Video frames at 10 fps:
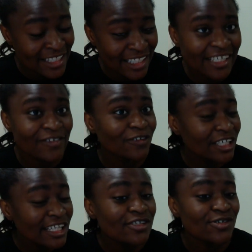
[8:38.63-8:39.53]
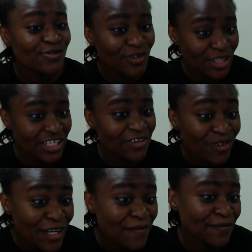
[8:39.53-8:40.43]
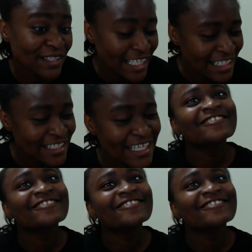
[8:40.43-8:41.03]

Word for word: It can lead to really grave things.